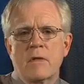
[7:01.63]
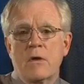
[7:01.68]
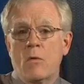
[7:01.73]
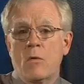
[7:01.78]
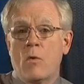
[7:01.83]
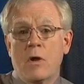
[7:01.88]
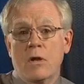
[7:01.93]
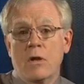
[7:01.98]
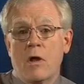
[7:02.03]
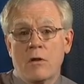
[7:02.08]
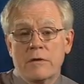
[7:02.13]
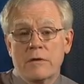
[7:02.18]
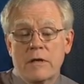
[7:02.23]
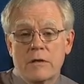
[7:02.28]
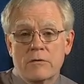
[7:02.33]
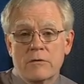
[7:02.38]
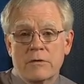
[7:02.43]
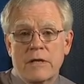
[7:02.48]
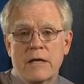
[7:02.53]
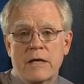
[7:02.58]
while all the
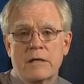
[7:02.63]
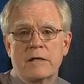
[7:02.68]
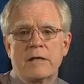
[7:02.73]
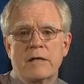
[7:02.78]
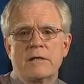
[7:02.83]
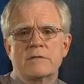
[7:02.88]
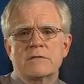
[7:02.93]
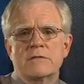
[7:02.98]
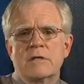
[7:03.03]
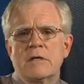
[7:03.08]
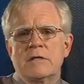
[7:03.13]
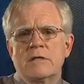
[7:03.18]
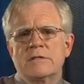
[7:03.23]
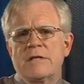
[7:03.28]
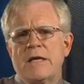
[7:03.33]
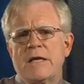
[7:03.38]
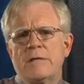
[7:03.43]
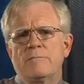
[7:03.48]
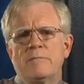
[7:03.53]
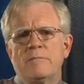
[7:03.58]
other candidates
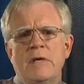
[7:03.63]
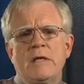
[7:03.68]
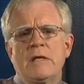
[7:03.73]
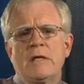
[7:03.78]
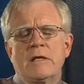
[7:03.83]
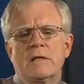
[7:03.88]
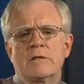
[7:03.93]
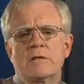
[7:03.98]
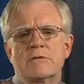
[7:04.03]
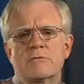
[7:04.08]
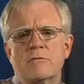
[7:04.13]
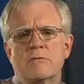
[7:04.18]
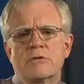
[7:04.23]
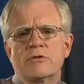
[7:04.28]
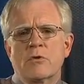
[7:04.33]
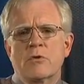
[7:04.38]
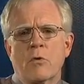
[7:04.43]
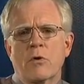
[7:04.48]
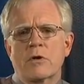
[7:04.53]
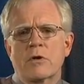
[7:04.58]
take meaningless
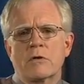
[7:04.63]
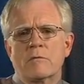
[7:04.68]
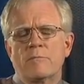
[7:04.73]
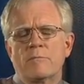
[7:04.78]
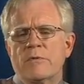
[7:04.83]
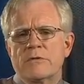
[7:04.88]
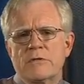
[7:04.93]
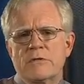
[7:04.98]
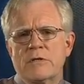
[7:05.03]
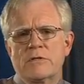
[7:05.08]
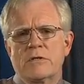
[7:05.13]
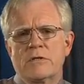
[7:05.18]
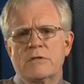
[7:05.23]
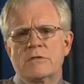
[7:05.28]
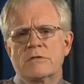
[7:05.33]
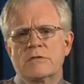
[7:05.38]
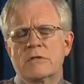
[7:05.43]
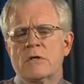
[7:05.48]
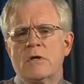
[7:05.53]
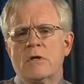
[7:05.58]
rhetorical
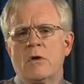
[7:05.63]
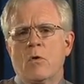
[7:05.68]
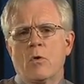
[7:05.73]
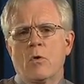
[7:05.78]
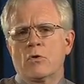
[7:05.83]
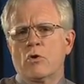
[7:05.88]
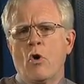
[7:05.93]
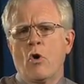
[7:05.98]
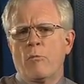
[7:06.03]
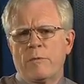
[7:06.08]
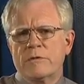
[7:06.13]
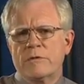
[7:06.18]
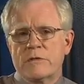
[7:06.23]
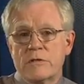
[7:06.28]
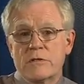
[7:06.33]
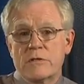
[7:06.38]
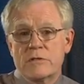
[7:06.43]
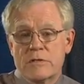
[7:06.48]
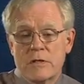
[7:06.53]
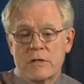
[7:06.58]
positions or no
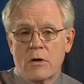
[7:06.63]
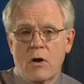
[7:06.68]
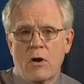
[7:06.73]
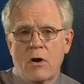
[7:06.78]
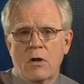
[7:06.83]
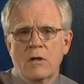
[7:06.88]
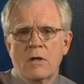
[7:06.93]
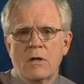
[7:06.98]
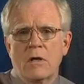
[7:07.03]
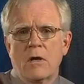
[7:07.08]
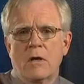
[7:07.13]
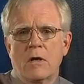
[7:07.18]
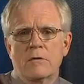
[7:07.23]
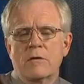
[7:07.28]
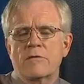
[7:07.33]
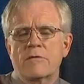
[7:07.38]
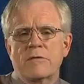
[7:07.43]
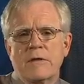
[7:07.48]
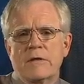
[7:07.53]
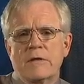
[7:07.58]
positions at all on the
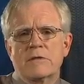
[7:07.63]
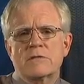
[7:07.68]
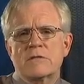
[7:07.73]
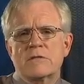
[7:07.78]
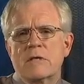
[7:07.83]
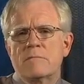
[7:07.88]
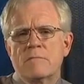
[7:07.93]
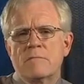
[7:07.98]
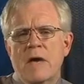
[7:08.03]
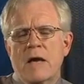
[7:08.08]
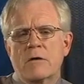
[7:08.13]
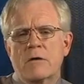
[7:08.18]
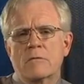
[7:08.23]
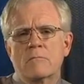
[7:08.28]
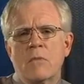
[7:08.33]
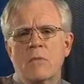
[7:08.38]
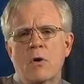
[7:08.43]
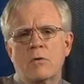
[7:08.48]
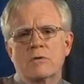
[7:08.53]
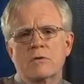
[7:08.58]
things that matter
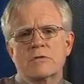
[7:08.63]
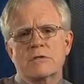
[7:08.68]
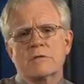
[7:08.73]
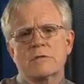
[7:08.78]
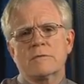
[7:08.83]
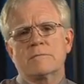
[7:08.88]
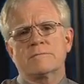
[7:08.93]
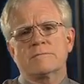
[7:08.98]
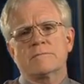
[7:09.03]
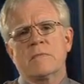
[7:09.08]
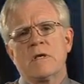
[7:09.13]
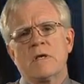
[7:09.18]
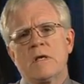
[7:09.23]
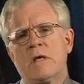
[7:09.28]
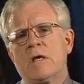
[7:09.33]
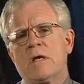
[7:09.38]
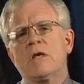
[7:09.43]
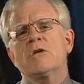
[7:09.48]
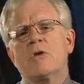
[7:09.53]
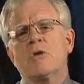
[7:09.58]
most.
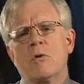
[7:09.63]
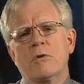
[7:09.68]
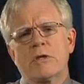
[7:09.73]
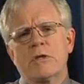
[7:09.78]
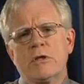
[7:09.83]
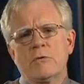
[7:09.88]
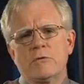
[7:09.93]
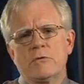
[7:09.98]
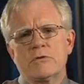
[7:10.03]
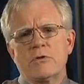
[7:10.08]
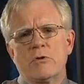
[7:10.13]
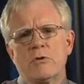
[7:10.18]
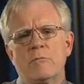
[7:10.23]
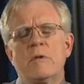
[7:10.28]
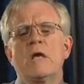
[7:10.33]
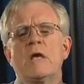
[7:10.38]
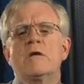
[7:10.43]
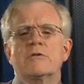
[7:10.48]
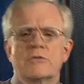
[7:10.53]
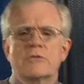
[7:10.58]
Go to YouTube,
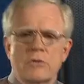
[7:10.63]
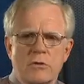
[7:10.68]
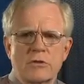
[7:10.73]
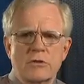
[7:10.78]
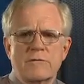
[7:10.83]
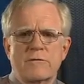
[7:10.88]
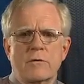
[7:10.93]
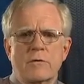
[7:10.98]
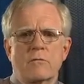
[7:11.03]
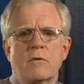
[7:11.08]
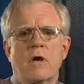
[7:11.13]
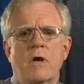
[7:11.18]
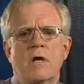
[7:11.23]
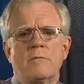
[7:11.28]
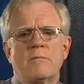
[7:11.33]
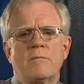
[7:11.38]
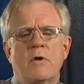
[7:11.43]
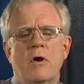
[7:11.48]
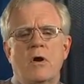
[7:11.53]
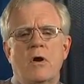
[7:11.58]
search for Ron
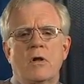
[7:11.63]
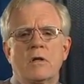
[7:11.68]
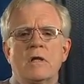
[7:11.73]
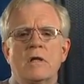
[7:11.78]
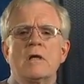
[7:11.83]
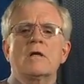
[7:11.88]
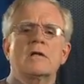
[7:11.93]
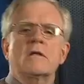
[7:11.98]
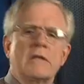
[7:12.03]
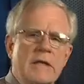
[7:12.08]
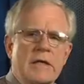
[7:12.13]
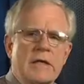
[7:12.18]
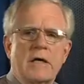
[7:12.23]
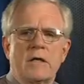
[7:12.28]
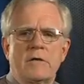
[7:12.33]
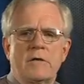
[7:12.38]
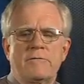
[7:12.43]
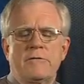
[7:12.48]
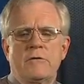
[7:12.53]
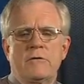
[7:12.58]
Paul, click on
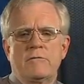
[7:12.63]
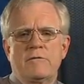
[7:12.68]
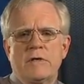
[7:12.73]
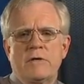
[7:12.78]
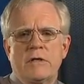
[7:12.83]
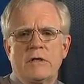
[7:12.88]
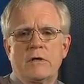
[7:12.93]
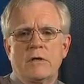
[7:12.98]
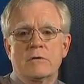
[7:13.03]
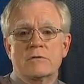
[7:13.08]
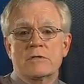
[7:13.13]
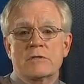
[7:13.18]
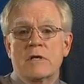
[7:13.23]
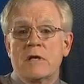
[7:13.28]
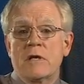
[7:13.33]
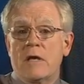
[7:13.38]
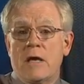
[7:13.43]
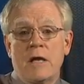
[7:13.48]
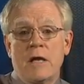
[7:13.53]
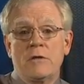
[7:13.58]
a few videos,
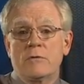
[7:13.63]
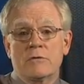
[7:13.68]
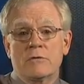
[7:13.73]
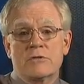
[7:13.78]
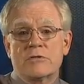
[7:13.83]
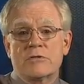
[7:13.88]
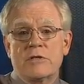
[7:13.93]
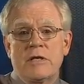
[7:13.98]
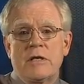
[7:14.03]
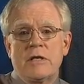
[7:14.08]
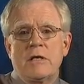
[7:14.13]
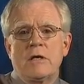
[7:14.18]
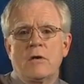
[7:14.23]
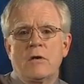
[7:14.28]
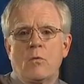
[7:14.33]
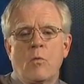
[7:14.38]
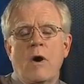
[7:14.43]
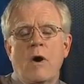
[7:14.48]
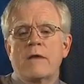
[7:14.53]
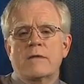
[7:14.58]
and you'll see
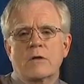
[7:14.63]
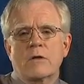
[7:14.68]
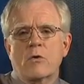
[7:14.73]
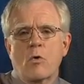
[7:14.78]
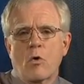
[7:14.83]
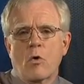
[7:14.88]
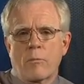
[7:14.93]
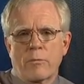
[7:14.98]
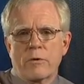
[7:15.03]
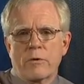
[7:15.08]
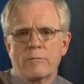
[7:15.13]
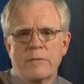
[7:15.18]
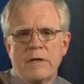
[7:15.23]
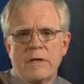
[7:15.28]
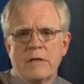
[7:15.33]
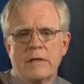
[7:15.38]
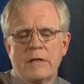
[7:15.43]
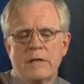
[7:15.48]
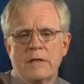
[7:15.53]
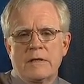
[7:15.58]
why the corporate
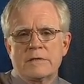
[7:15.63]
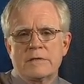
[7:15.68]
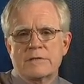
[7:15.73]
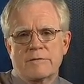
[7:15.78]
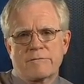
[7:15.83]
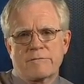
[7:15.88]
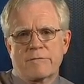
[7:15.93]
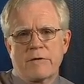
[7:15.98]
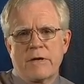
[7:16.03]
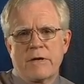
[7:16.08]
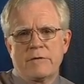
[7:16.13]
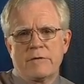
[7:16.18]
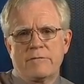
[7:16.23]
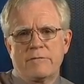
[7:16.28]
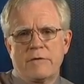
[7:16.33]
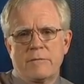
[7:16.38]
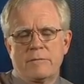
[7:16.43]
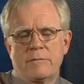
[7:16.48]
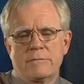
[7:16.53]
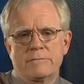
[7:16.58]
media is afraid of
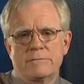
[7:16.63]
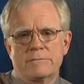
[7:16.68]
him.